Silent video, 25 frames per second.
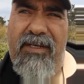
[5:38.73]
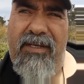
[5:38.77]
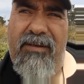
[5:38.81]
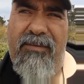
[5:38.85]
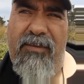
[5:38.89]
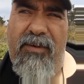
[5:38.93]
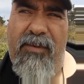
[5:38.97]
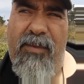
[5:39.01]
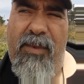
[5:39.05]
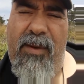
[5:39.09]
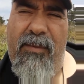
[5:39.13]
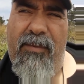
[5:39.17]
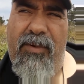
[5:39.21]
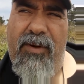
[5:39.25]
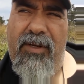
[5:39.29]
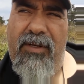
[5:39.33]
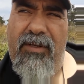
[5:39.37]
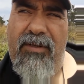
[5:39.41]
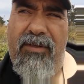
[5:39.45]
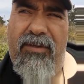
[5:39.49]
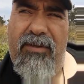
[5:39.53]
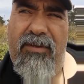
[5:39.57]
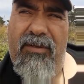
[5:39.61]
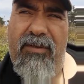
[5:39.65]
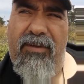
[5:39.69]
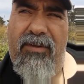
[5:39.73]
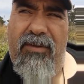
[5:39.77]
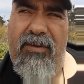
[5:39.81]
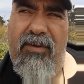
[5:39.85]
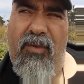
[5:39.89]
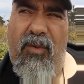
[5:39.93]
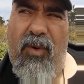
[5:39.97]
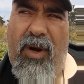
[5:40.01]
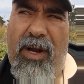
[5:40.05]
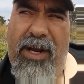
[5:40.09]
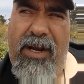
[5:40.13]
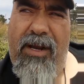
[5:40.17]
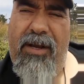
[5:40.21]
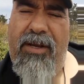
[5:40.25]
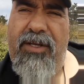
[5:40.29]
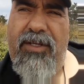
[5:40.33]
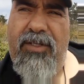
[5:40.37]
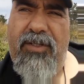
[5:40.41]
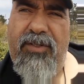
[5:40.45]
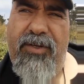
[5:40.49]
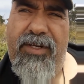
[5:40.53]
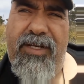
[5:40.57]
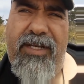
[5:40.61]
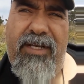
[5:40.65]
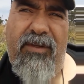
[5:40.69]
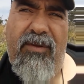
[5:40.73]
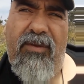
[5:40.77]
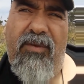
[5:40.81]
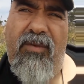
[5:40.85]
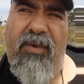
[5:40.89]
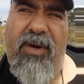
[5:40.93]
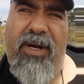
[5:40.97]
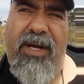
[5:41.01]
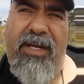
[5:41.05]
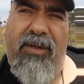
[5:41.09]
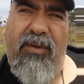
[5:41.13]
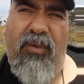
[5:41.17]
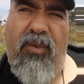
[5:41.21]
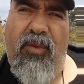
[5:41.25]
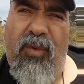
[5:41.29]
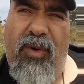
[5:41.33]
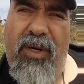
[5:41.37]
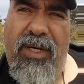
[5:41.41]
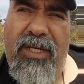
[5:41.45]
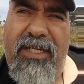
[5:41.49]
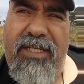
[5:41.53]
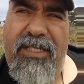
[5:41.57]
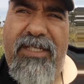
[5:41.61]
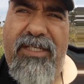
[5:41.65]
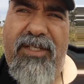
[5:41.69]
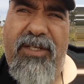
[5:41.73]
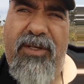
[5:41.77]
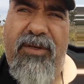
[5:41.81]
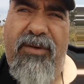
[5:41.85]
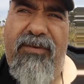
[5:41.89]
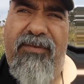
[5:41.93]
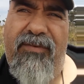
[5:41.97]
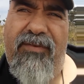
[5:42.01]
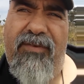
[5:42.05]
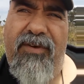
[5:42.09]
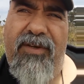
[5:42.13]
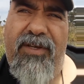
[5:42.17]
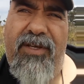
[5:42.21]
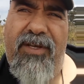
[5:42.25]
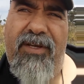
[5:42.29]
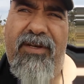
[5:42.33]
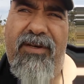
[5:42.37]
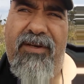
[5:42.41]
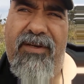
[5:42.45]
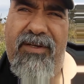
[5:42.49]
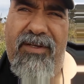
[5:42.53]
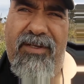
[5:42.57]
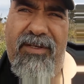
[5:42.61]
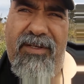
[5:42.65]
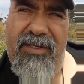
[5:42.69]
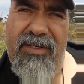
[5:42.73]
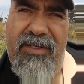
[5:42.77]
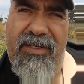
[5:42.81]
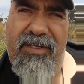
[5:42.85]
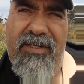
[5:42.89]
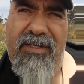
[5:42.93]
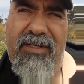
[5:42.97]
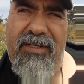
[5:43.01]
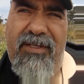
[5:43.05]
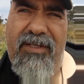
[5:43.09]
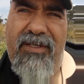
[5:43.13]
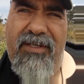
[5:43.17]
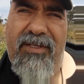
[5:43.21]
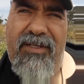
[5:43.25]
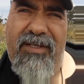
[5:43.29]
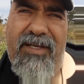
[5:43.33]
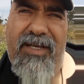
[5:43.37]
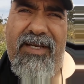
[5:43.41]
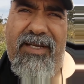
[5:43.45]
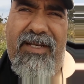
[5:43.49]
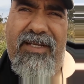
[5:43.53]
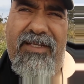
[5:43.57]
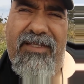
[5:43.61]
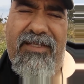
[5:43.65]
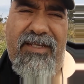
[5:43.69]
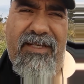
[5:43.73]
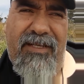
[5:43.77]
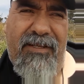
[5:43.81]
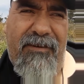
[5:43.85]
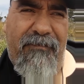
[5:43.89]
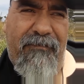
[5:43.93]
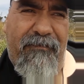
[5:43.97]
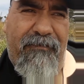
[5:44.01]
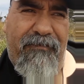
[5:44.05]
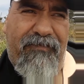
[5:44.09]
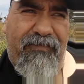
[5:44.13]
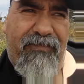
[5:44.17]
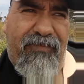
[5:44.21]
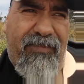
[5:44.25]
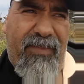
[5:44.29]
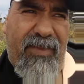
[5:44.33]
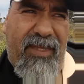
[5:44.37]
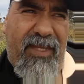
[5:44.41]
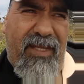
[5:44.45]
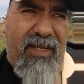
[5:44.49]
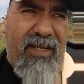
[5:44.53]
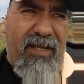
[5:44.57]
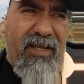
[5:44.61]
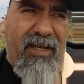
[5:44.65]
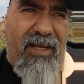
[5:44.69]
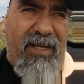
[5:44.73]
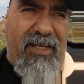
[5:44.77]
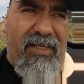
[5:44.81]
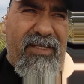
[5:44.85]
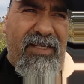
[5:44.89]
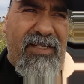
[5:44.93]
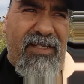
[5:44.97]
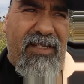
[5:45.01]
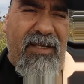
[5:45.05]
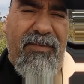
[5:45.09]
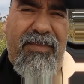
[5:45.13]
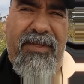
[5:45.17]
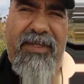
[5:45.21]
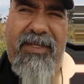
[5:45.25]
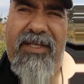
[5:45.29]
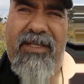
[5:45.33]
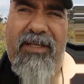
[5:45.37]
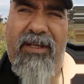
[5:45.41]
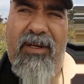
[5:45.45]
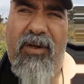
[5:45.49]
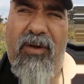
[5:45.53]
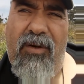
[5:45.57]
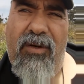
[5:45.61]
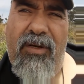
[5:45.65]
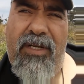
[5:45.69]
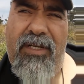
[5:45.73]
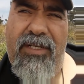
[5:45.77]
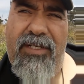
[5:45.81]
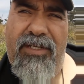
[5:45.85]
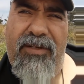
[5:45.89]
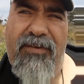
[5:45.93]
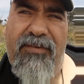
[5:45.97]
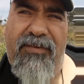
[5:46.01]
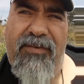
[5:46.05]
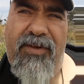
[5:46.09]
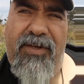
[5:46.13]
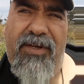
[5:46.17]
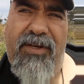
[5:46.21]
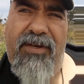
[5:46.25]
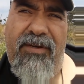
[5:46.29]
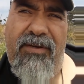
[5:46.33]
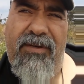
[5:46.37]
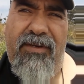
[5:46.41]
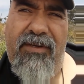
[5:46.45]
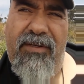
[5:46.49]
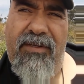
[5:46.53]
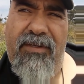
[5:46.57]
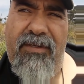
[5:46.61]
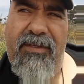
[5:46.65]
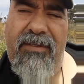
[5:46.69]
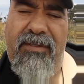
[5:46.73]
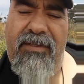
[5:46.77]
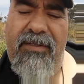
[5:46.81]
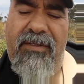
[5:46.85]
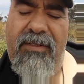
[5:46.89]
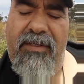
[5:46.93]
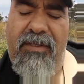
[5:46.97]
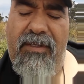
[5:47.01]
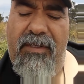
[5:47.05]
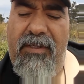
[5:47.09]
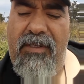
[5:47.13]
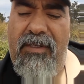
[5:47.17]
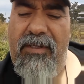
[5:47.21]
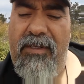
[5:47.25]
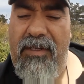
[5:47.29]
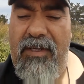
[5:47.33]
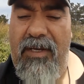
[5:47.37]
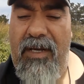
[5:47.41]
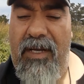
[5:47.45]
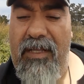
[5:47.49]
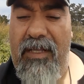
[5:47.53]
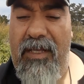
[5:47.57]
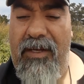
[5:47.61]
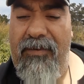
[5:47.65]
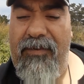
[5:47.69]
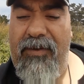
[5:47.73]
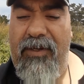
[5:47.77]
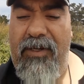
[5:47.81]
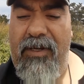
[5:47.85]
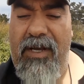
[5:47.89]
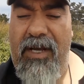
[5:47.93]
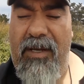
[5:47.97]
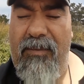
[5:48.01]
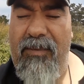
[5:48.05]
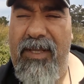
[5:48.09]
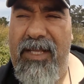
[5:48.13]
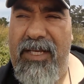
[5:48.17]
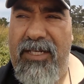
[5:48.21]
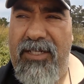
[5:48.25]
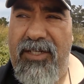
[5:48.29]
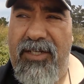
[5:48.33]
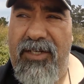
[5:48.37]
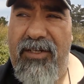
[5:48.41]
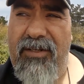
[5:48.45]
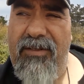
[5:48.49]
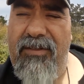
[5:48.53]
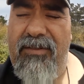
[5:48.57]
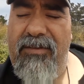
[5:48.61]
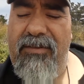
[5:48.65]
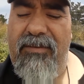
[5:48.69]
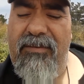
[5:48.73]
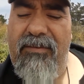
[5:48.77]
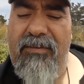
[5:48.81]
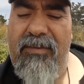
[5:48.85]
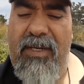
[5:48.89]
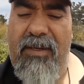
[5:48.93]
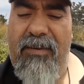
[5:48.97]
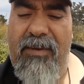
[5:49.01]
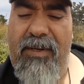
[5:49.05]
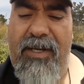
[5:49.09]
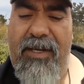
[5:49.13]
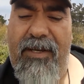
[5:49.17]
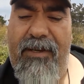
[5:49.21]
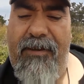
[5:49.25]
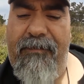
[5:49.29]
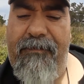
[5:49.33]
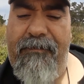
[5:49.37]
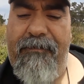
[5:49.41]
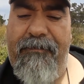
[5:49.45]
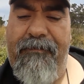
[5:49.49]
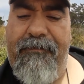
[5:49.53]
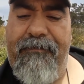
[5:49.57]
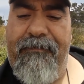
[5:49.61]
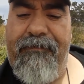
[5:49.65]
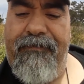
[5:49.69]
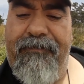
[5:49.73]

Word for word: Remember, why are you drinking the wine? What is it doing for you? And is it, is it something that the Lord can do for you? I love you and God bless you. Bye-bye.